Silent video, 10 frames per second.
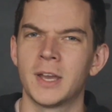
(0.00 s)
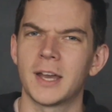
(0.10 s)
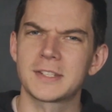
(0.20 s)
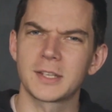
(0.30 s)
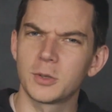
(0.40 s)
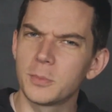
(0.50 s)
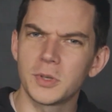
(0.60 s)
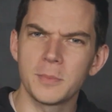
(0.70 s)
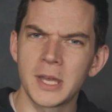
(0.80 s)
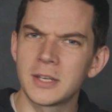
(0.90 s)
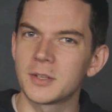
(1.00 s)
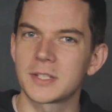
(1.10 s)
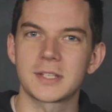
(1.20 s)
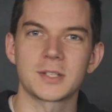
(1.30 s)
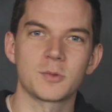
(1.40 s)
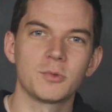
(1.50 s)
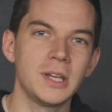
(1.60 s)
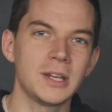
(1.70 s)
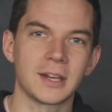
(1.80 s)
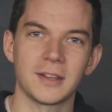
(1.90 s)
And so you may notice as you're
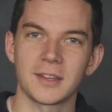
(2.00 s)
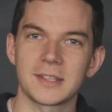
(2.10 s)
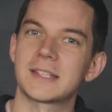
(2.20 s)
reading it that